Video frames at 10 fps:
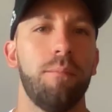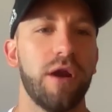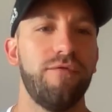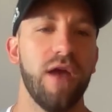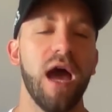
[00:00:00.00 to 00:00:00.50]

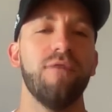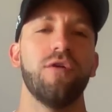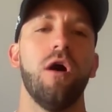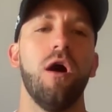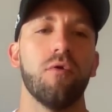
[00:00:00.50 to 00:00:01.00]
but if you
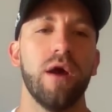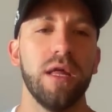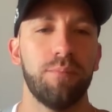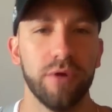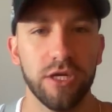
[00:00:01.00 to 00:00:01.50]
haven't already,
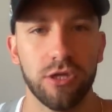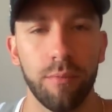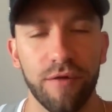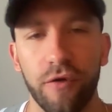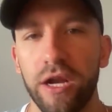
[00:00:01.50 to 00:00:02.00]
please don't
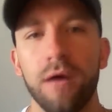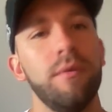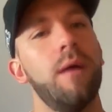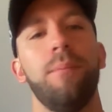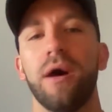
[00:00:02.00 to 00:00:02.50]
be afraid to hit me
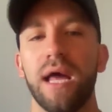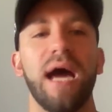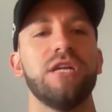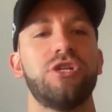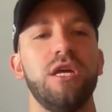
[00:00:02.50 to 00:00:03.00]
up on
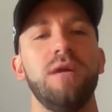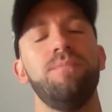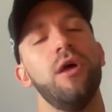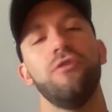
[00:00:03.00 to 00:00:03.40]
I G.